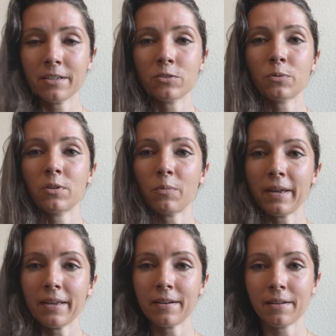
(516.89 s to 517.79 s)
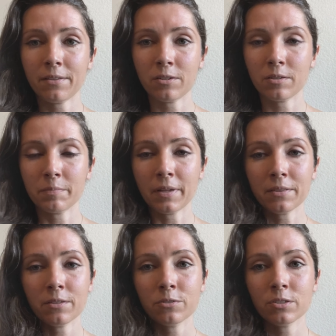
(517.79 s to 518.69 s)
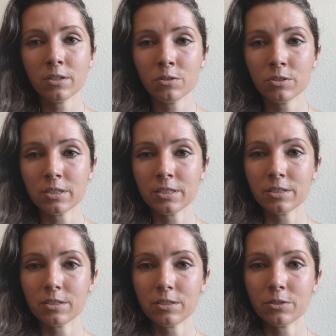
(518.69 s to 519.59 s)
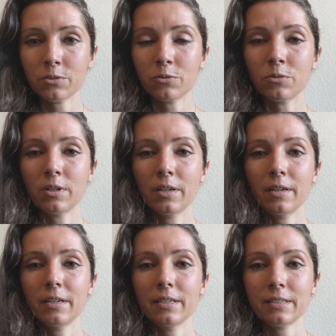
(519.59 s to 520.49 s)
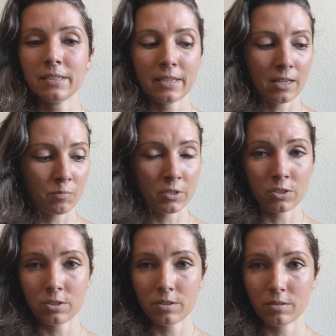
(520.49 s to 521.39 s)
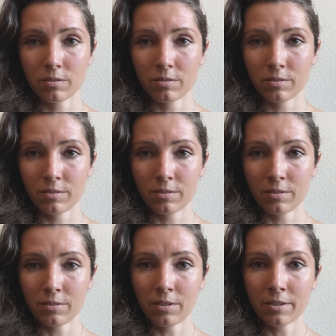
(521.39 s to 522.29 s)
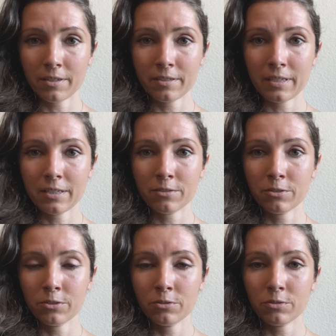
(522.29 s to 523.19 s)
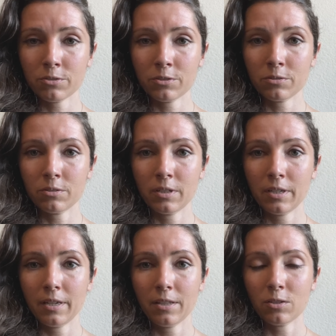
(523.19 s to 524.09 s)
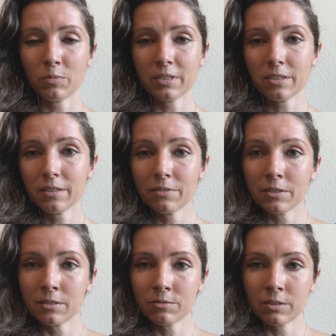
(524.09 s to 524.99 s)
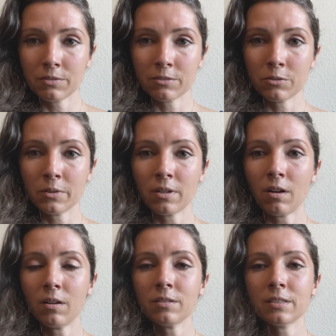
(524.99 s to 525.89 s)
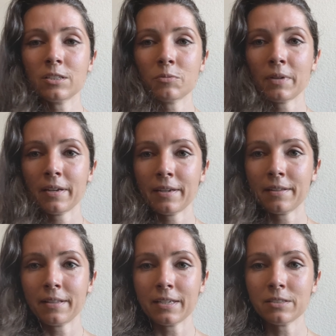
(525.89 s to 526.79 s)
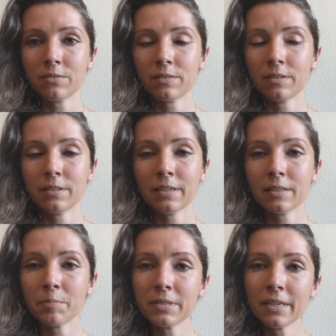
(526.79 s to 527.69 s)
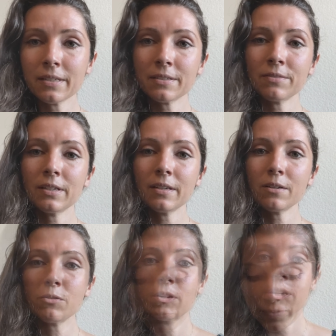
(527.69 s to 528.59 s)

I just want to wait another month or so just to see how much longer that it grew through the winter, if it grew at all since my last length update video.